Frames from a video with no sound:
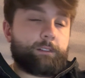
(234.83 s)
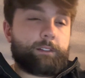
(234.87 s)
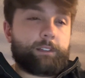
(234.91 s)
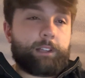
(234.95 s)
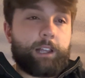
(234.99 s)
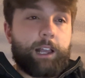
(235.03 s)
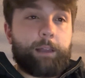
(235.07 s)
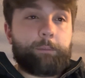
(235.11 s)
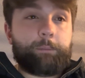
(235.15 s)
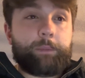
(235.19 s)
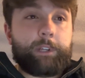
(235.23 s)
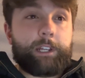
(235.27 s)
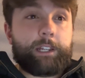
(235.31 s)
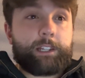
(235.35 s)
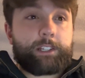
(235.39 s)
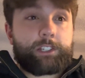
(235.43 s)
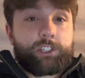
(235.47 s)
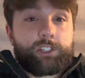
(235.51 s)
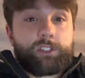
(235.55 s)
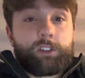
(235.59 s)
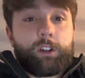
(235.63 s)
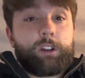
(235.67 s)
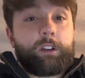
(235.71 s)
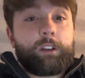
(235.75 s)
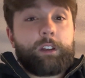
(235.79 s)
It
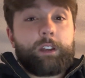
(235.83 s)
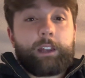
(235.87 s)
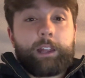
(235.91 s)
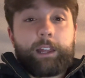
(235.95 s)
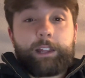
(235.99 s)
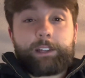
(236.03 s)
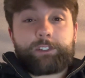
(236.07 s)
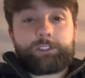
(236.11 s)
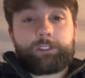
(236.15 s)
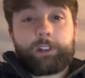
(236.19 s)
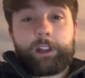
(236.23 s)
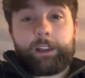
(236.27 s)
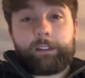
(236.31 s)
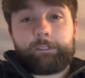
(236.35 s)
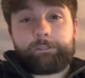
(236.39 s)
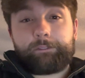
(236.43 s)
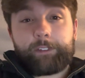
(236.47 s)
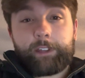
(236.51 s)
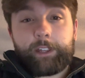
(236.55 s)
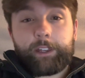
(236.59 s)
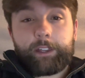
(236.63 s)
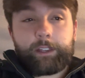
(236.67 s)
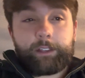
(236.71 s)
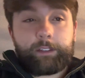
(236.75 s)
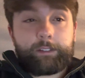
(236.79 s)
started at draft
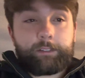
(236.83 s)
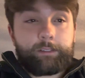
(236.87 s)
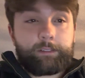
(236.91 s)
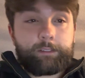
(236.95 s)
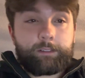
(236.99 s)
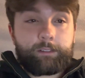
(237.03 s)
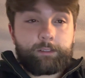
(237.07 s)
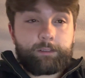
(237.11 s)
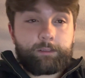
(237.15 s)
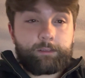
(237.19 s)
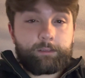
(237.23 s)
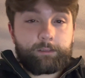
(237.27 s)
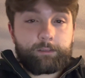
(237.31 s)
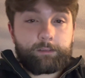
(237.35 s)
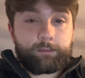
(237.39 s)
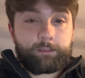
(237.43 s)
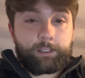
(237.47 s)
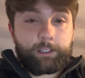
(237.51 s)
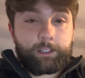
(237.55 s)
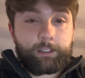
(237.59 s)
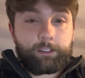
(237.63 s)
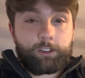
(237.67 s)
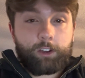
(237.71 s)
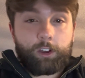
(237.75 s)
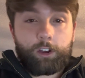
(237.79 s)
day.
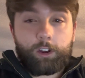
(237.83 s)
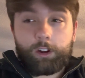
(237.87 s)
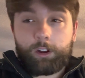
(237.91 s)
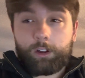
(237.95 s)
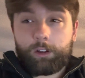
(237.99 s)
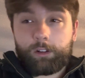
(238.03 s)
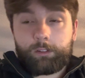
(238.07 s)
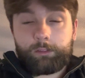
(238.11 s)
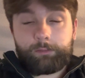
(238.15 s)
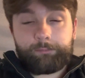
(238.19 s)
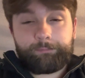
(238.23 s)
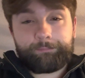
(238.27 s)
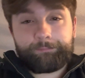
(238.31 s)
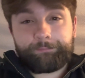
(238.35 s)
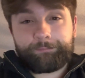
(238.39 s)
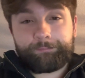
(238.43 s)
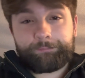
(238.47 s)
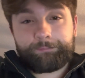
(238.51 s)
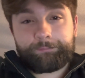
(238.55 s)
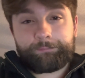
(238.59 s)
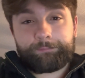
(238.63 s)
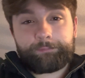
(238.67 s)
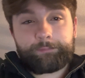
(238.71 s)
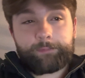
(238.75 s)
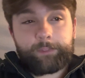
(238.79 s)
Carl,
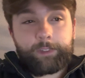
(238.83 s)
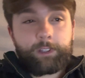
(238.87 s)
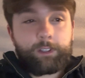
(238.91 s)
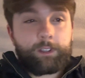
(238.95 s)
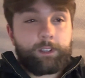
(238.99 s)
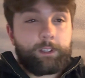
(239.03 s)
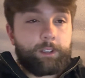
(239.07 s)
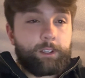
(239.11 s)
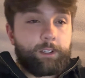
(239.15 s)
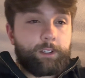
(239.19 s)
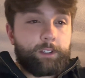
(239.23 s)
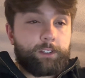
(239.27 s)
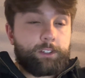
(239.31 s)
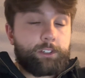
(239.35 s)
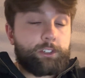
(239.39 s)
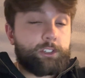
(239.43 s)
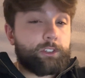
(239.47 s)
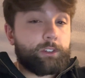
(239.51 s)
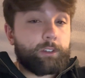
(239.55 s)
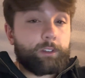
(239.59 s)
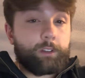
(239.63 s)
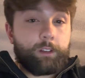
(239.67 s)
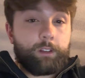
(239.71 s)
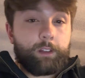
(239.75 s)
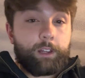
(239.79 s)
shouldn't have